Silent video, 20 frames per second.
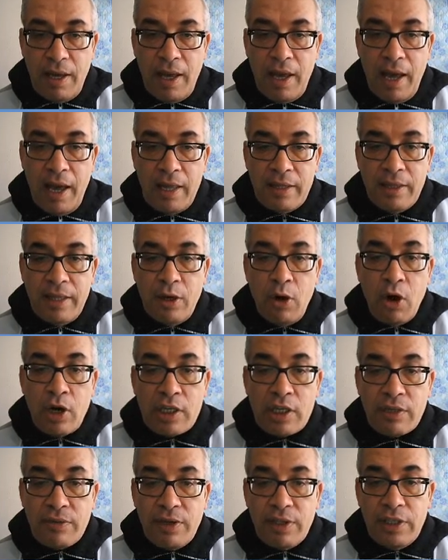and the
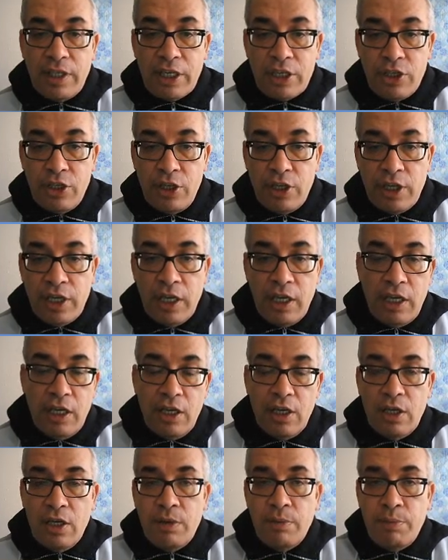Oxford Dictionary
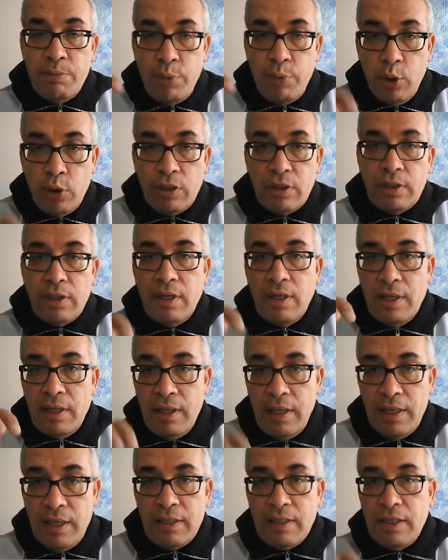put
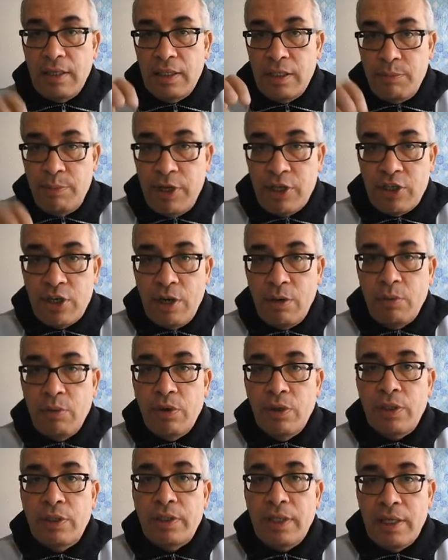this special
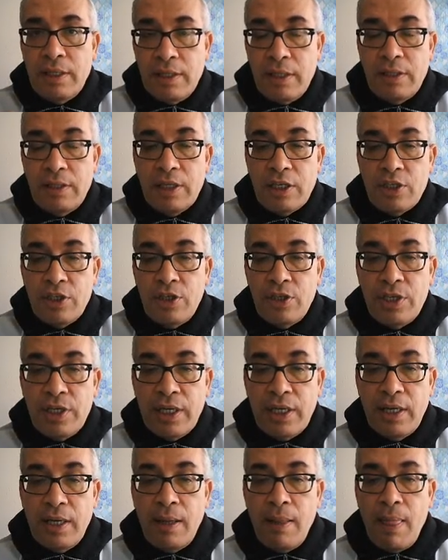word in the dictionary.
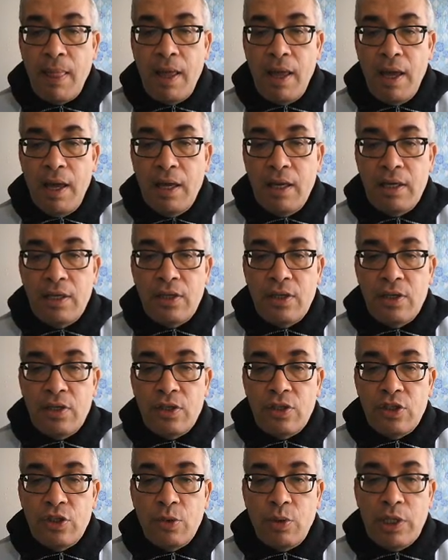
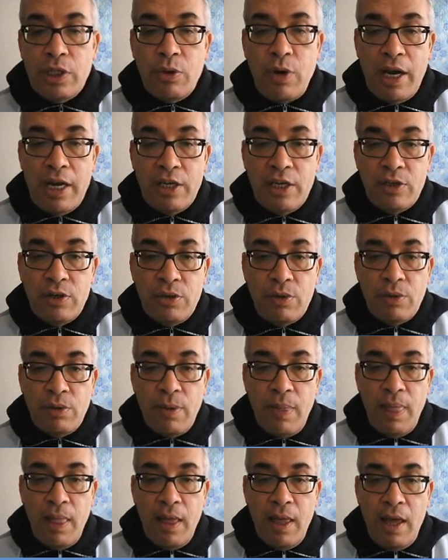So what do?
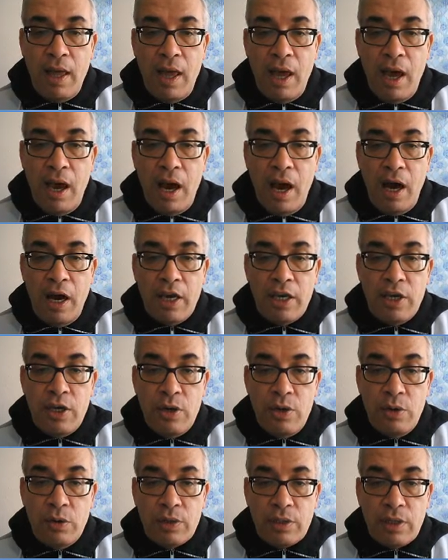I
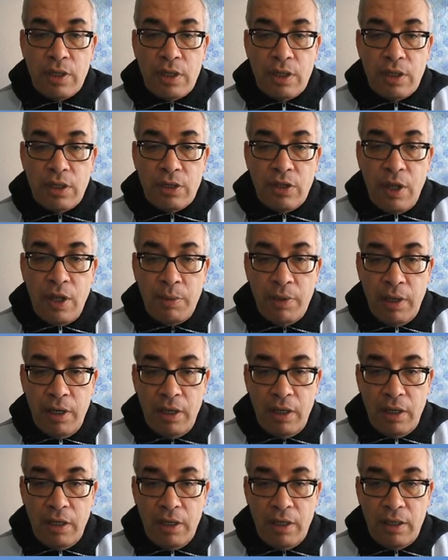use double
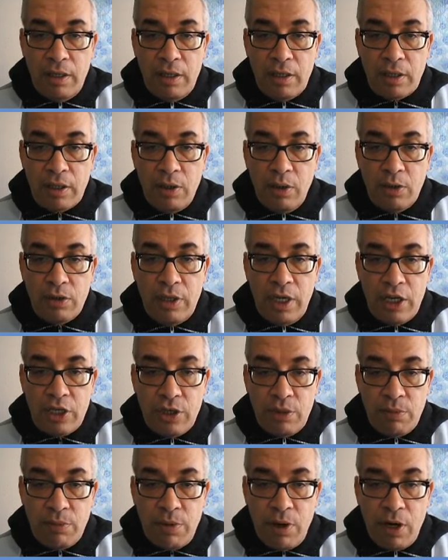
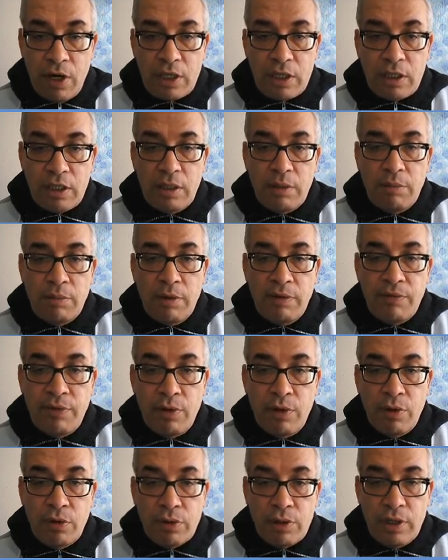quotation marks
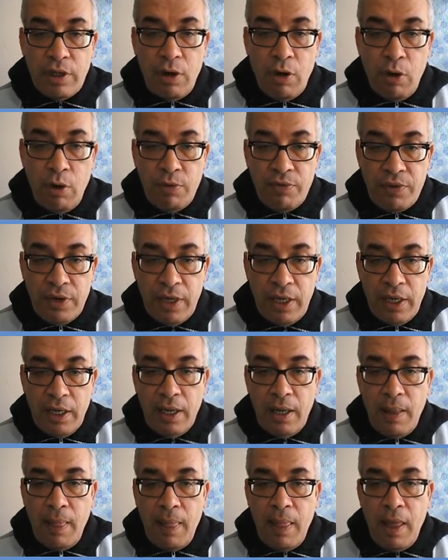before "awful"
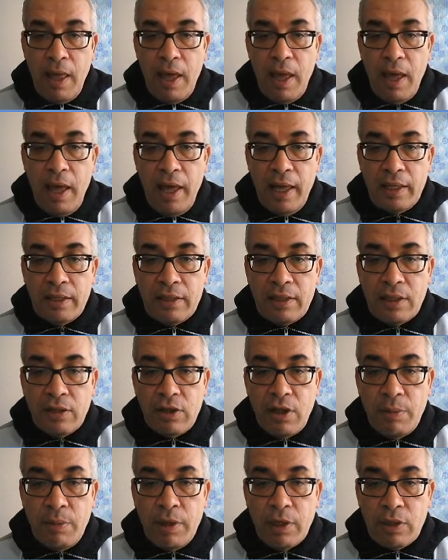and
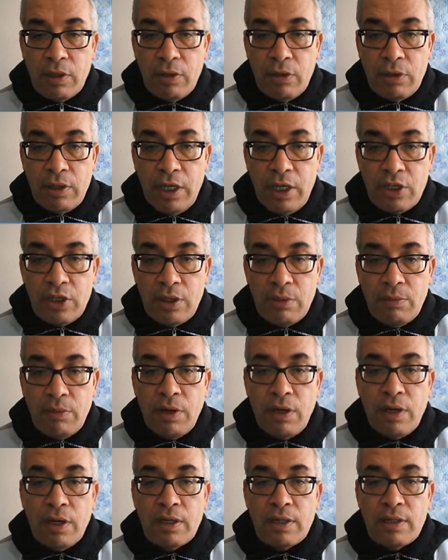double quotation
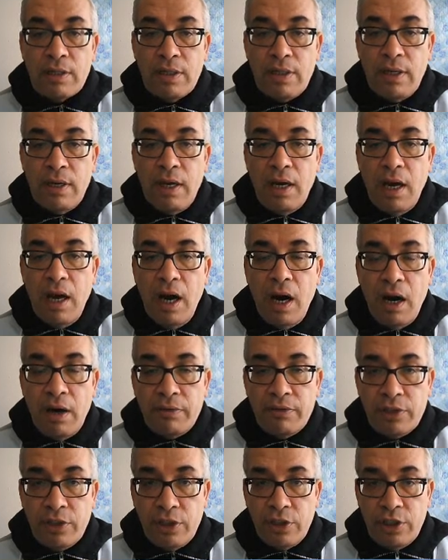marks
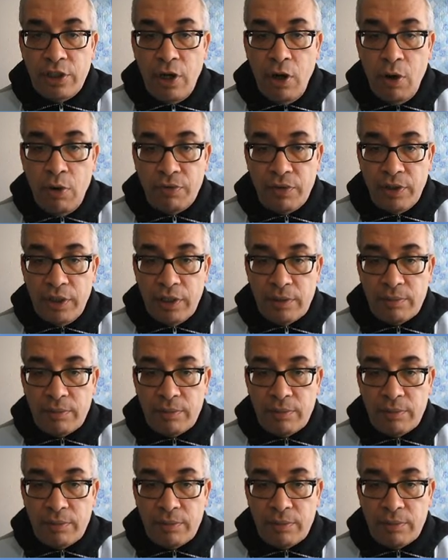after "awful."